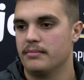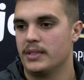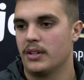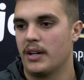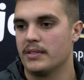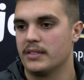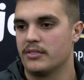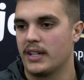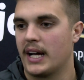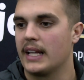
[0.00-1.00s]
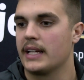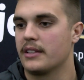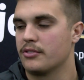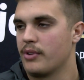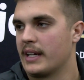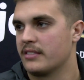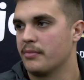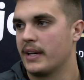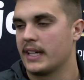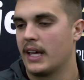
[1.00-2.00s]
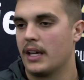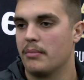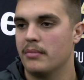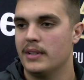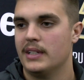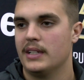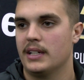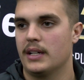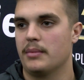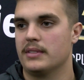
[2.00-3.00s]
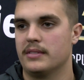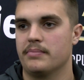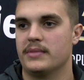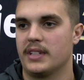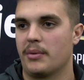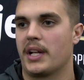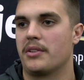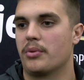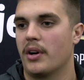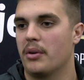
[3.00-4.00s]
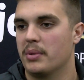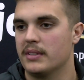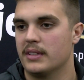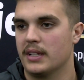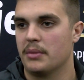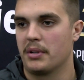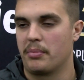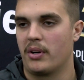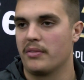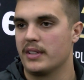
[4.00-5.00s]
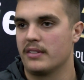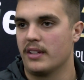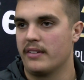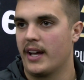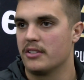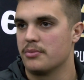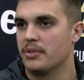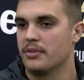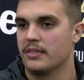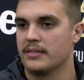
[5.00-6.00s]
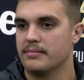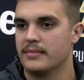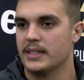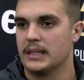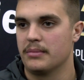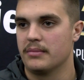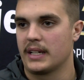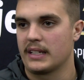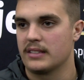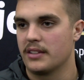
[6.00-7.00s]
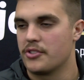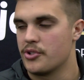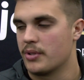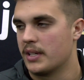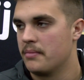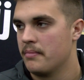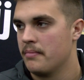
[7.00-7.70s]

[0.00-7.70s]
you know, obviously try to highlight the strengths of my game, and say what I do well. But a big part of it is the intangibles, and like I said, the journey.